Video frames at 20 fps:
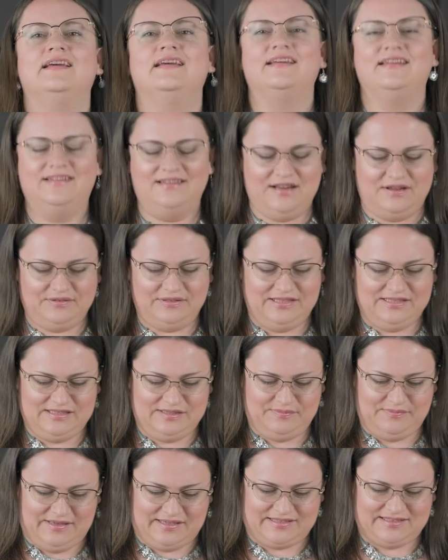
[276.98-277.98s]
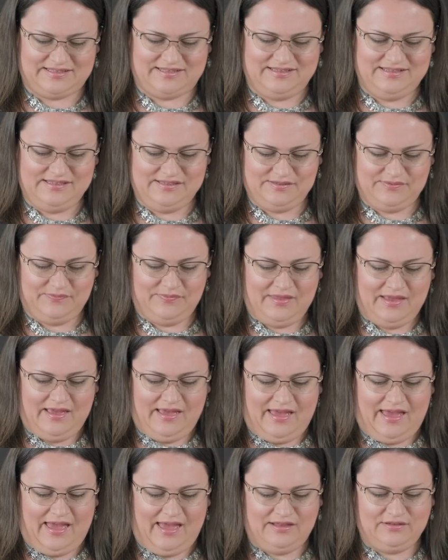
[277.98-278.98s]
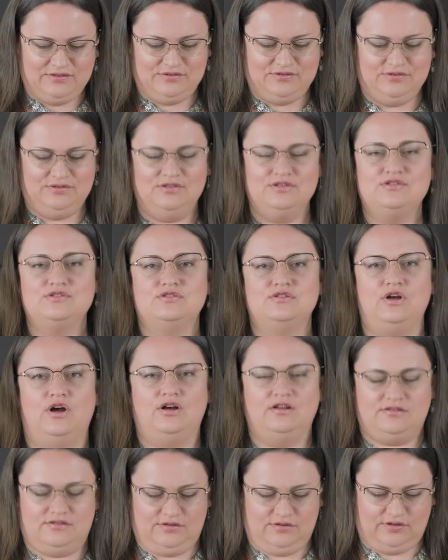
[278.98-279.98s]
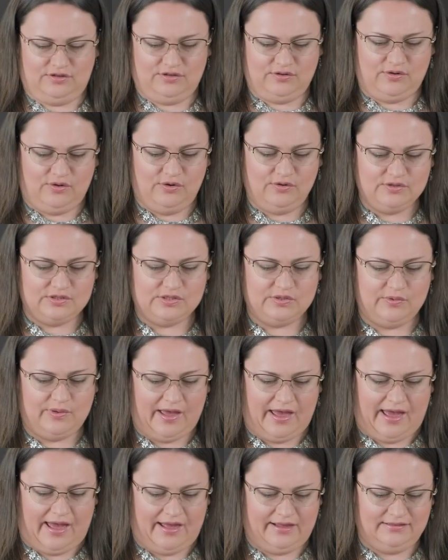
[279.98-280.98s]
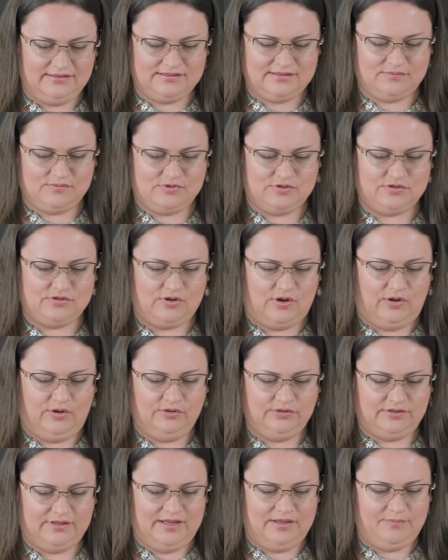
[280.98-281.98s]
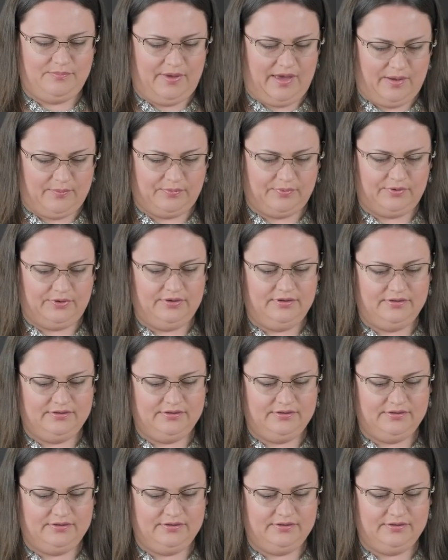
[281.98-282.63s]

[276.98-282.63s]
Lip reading: Now let's mix this. And to the sauce, you can also add some salt and pepper,